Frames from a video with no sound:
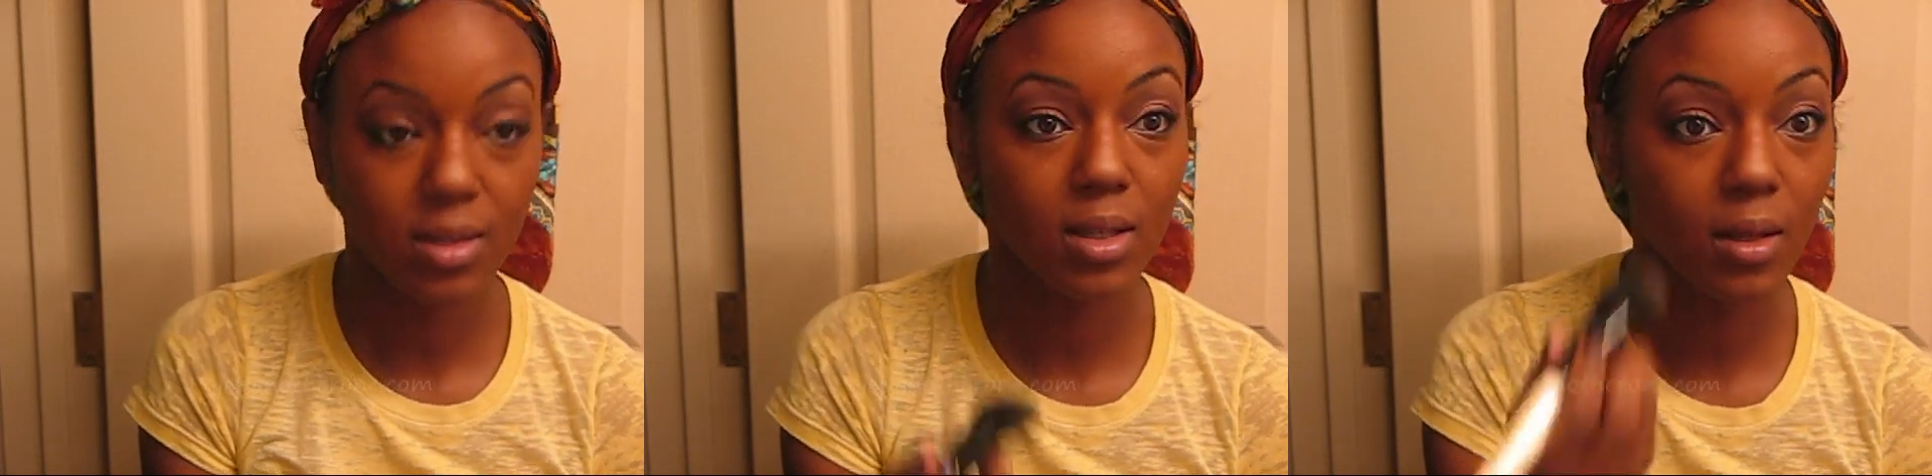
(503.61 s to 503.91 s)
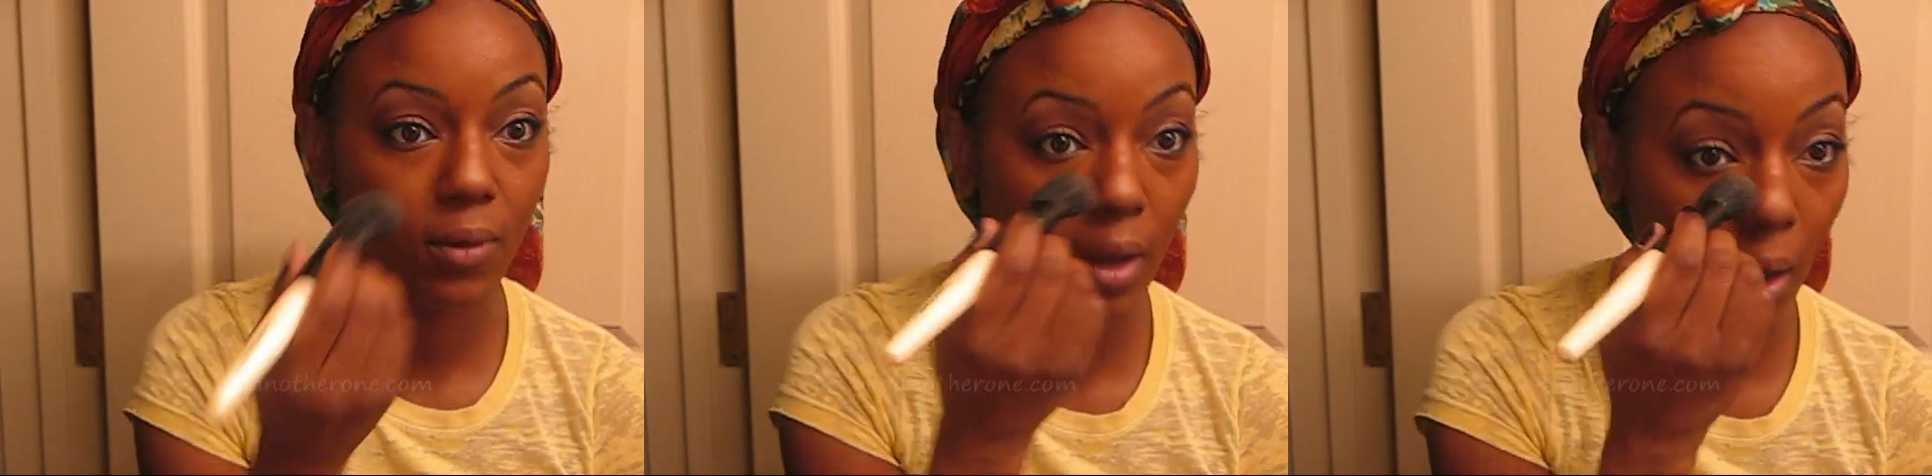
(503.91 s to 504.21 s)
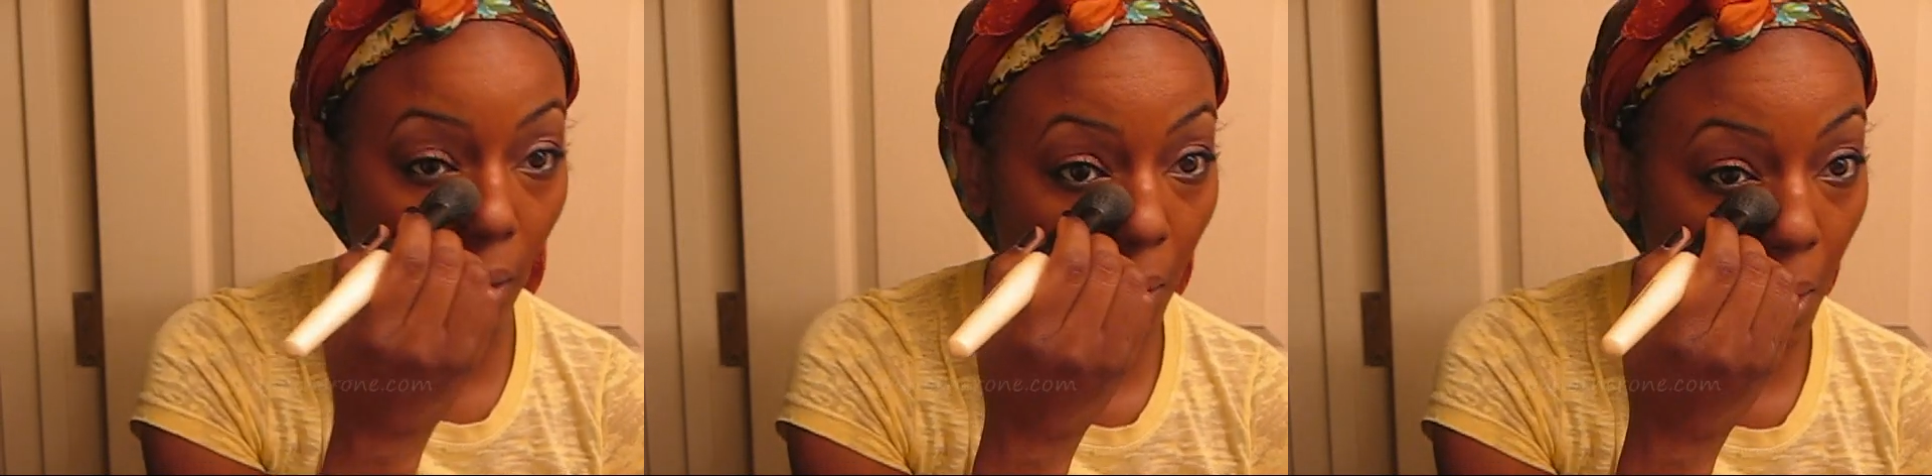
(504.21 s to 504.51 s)

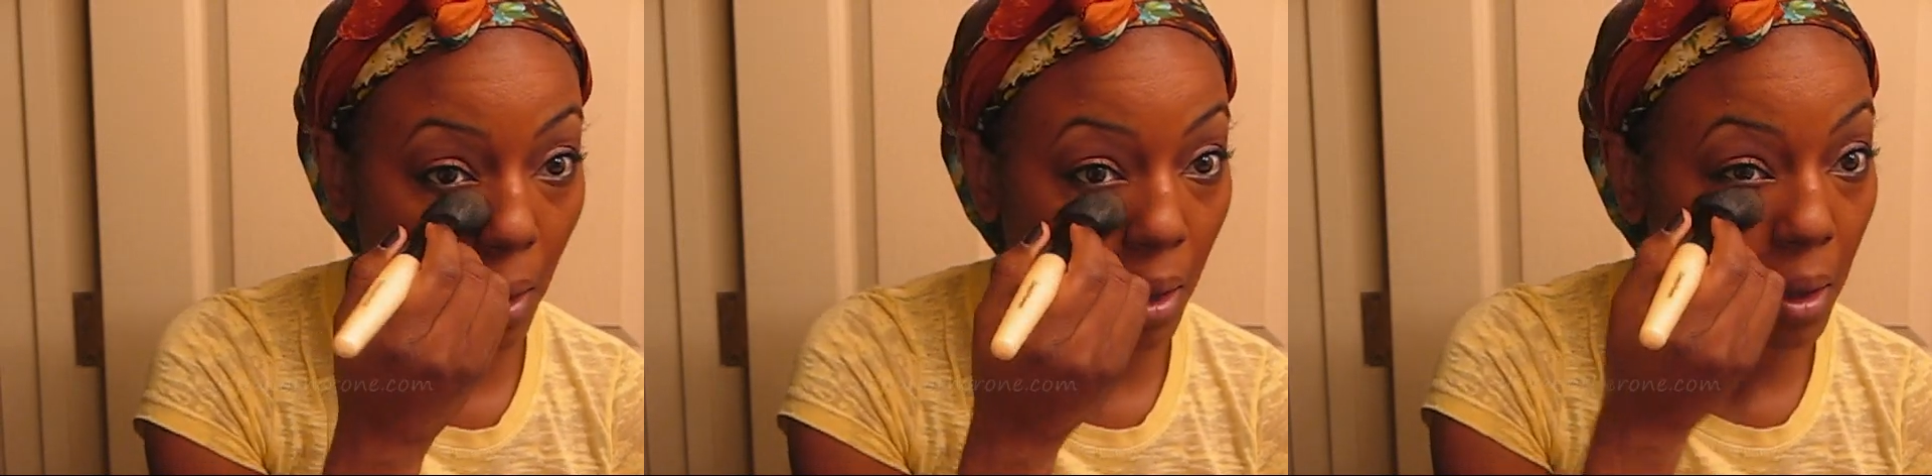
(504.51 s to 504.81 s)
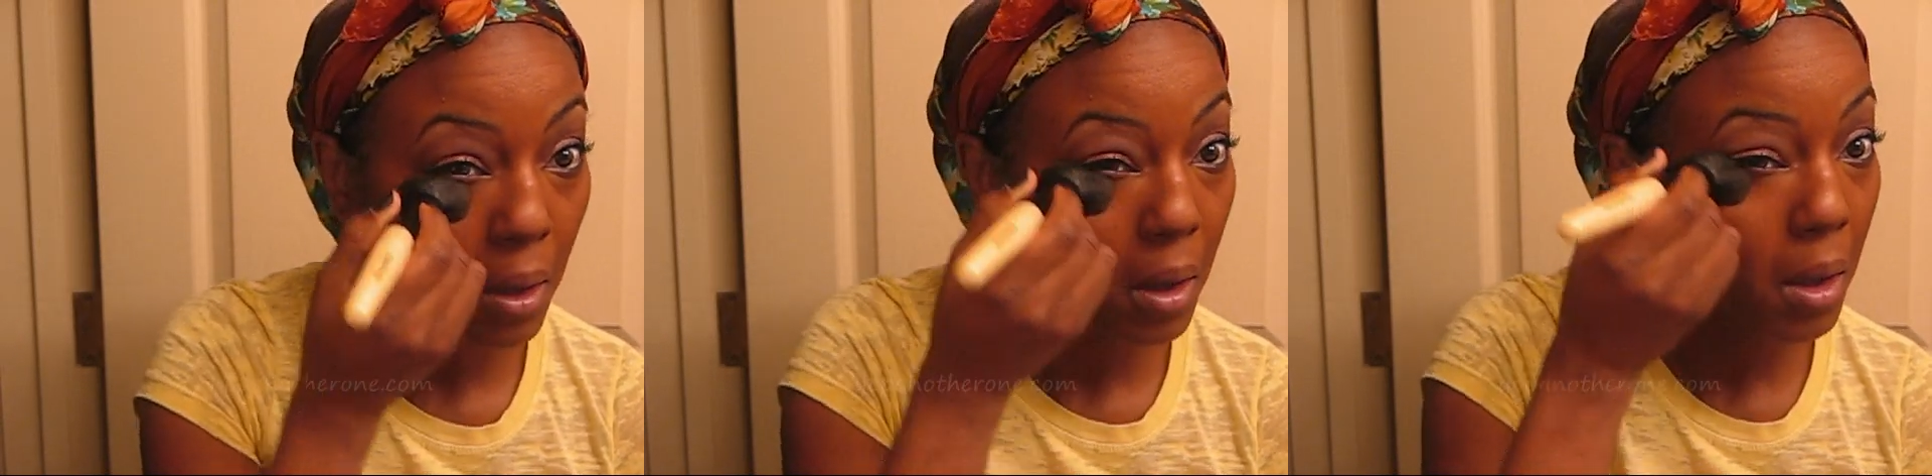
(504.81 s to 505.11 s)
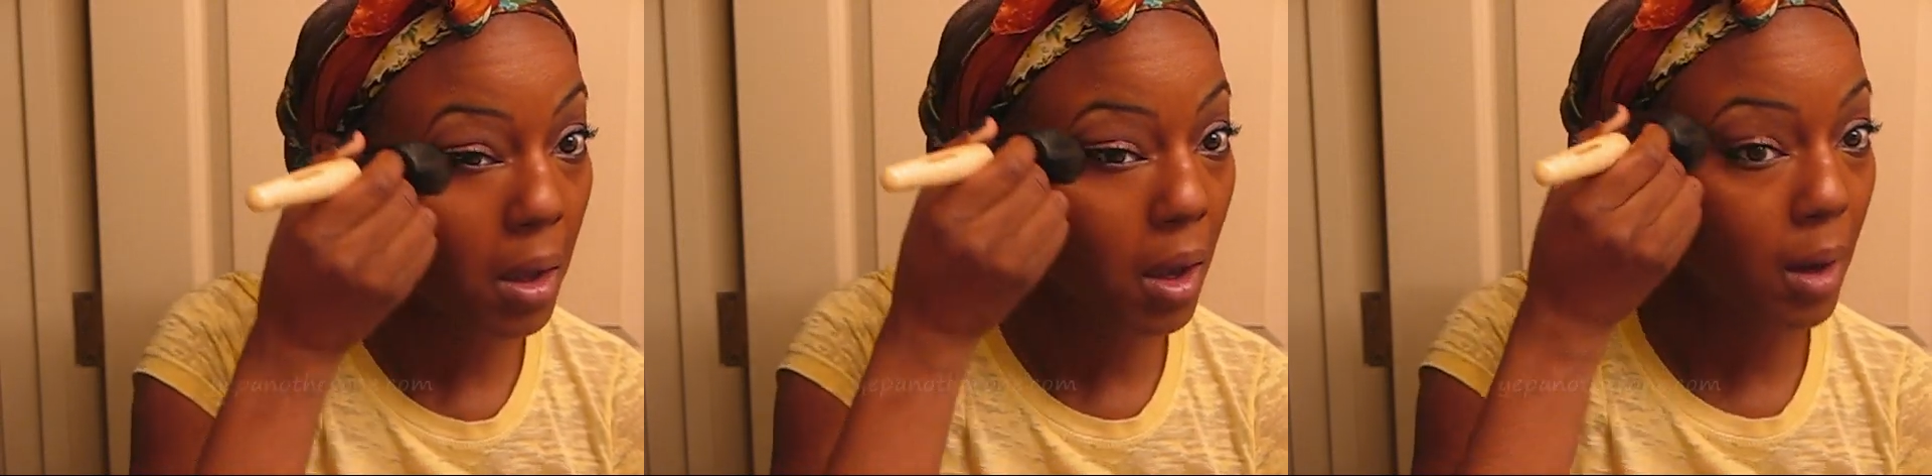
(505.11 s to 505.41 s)
TV.
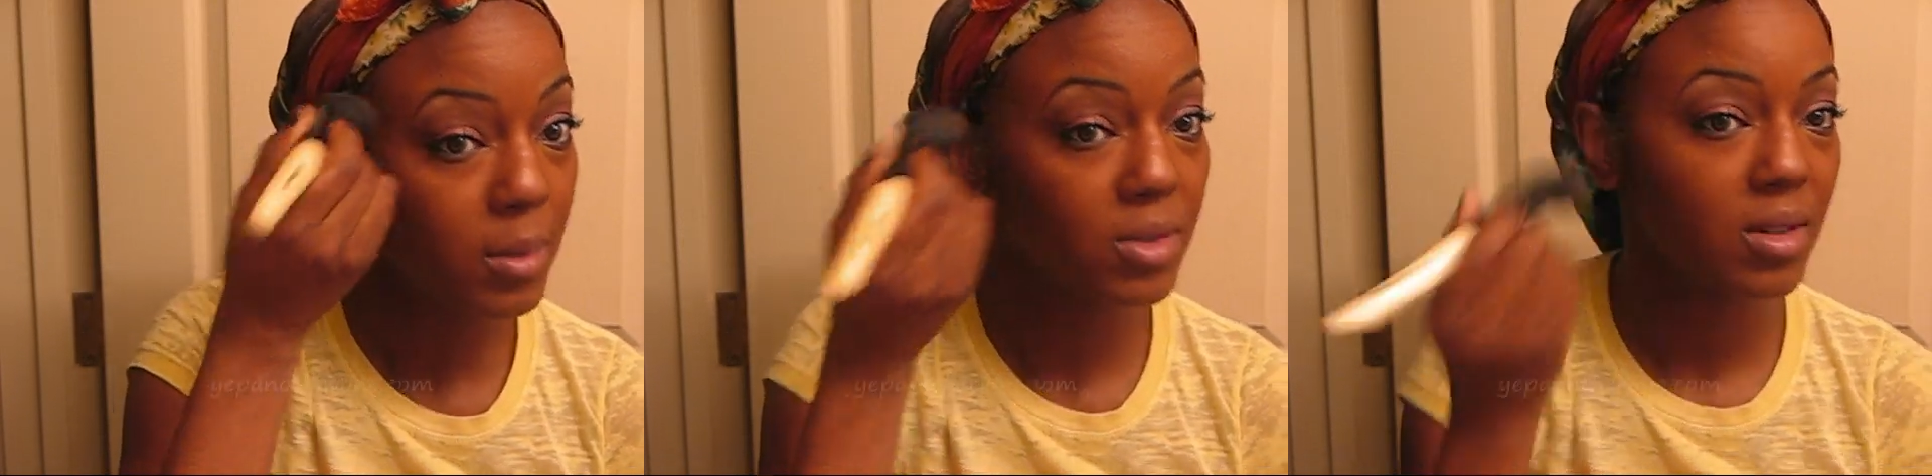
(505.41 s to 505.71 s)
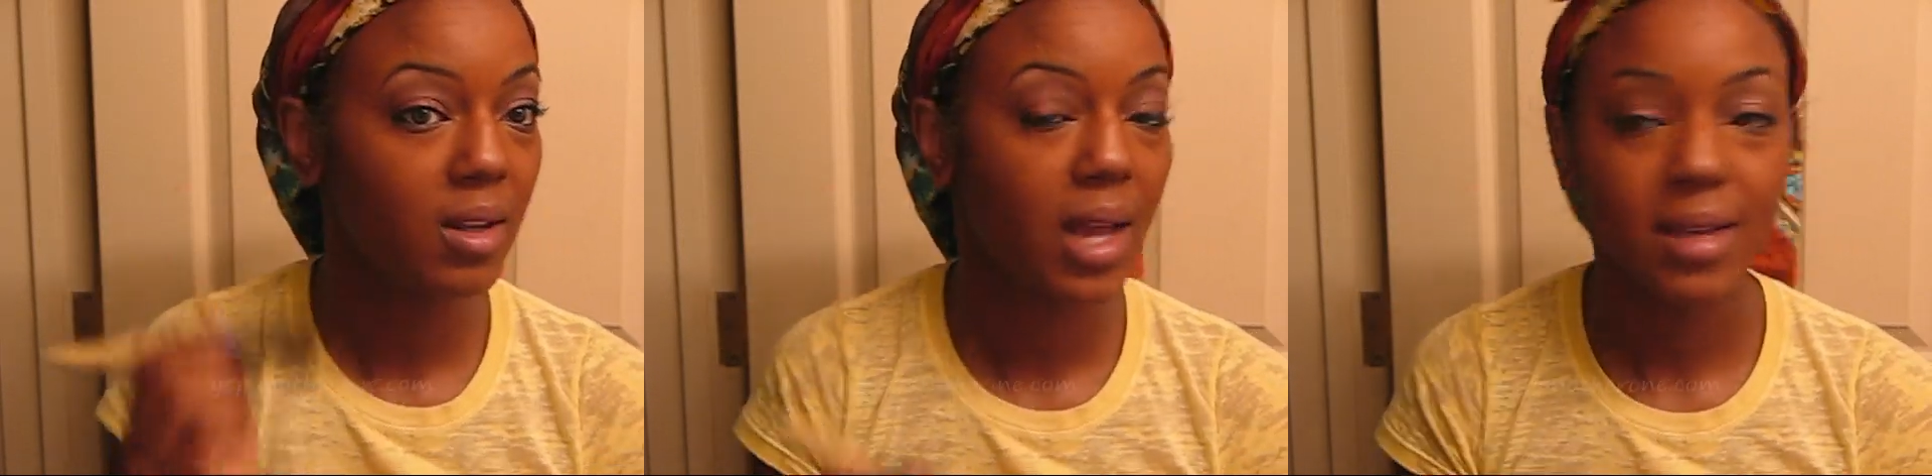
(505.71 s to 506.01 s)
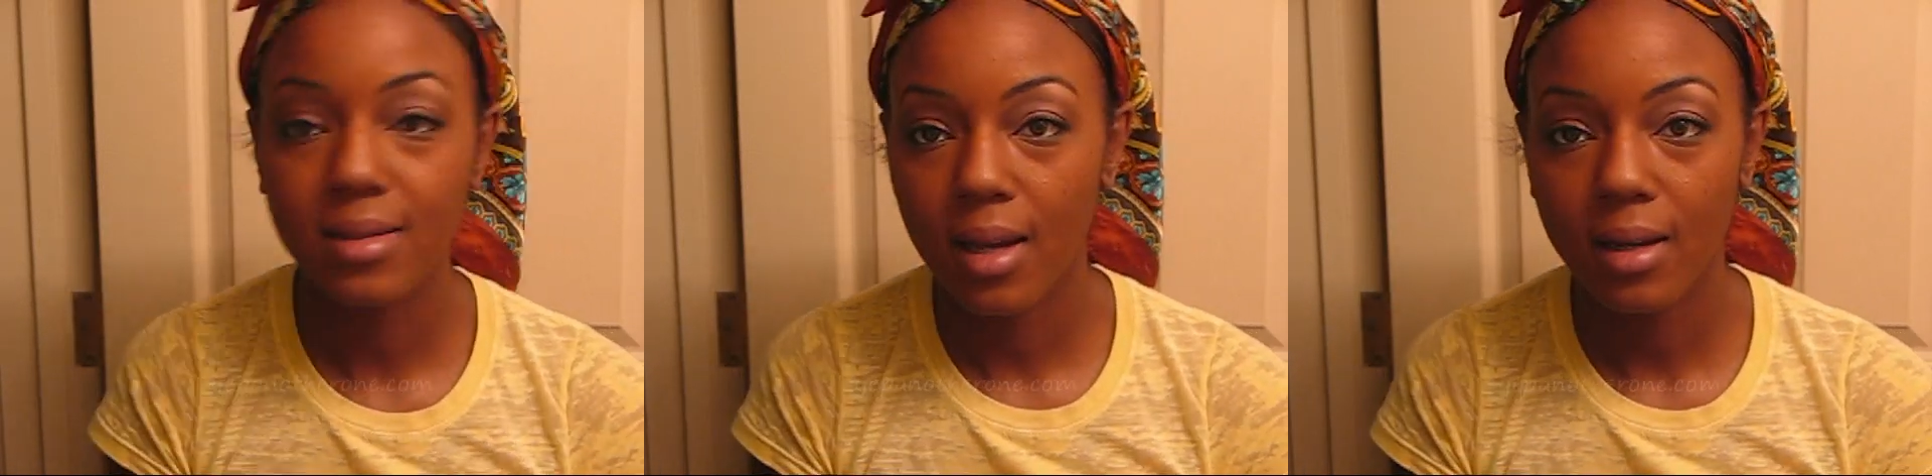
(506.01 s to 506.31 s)
I'm using a
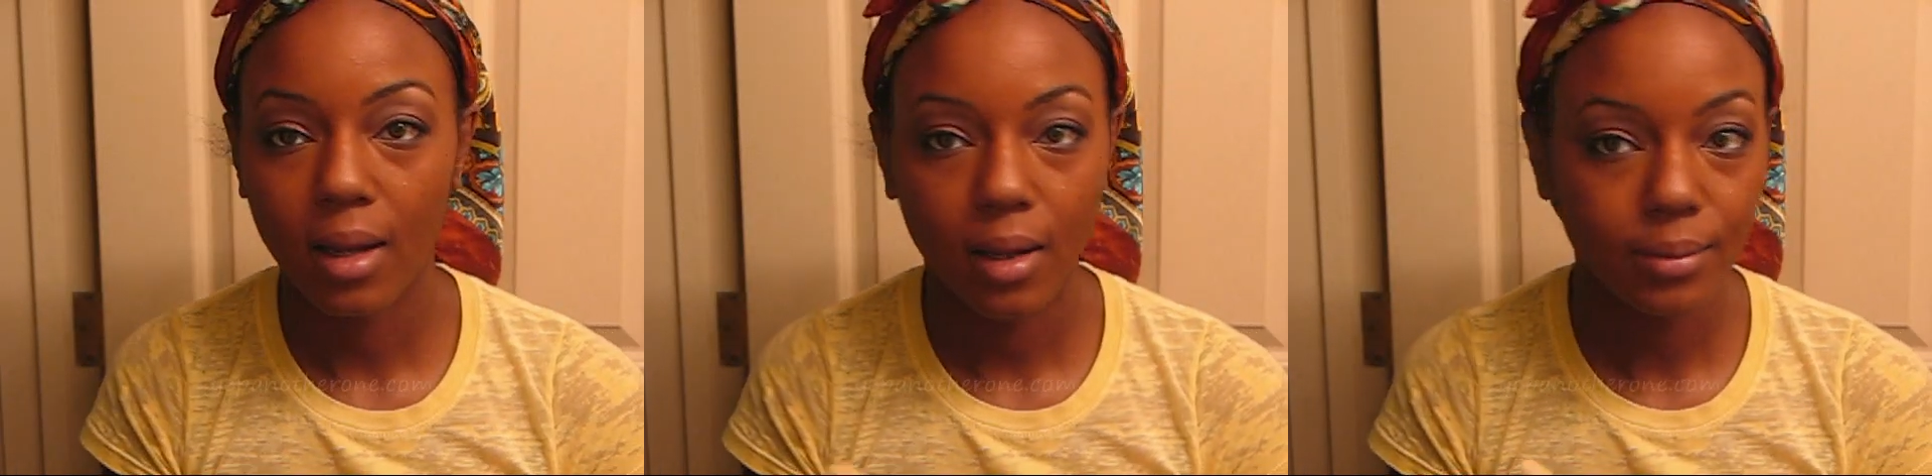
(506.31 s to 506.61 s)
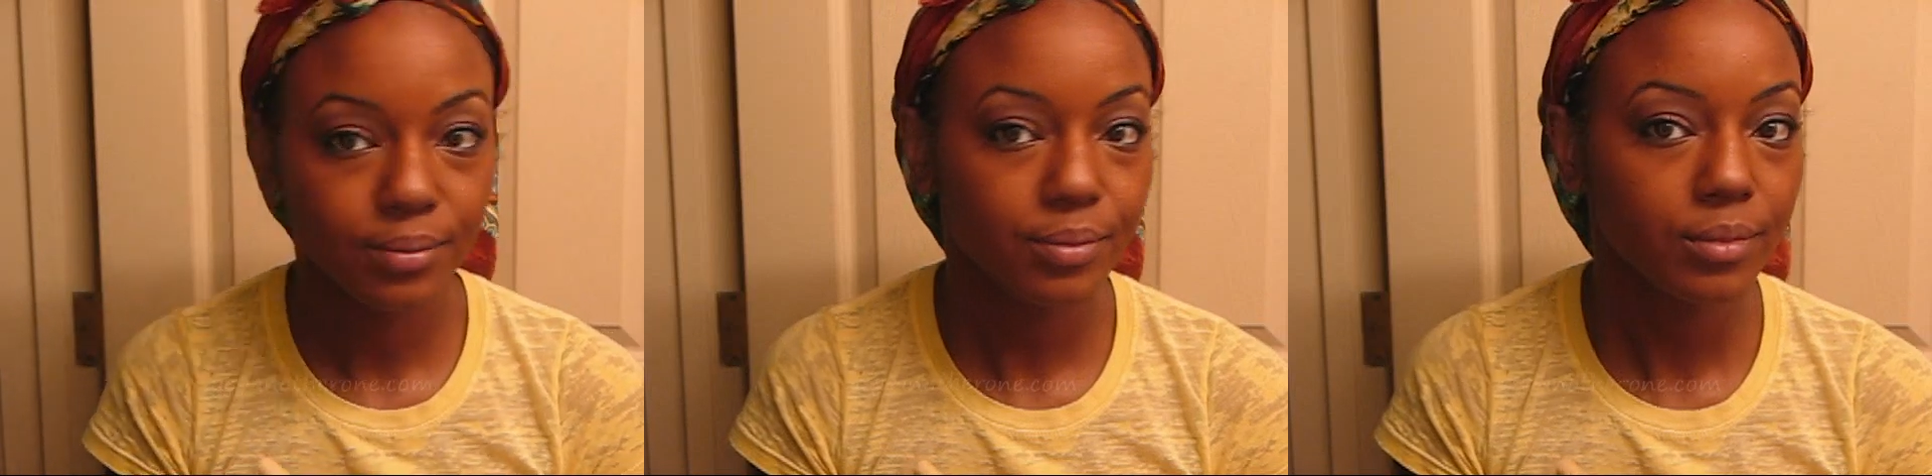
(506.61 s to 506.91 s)
light side now.